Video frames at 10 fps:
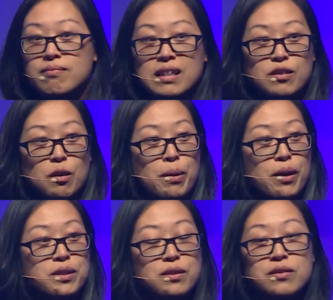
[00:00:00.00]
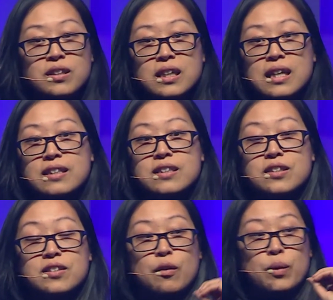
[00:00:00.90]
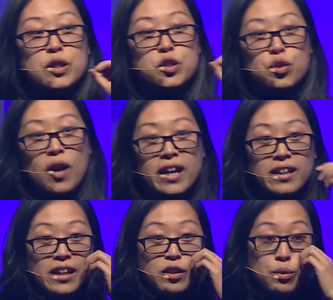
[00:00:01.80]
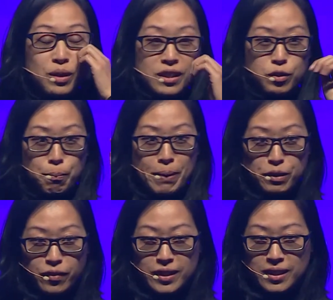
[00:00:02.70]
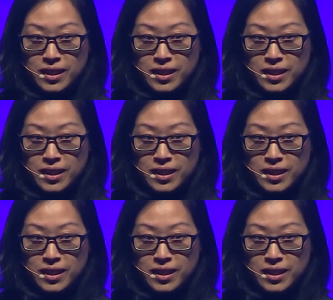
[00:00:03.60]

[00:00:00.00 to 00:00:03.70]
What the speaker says: It's not a personal thing. It's just that when you try it and you realize you're better off as a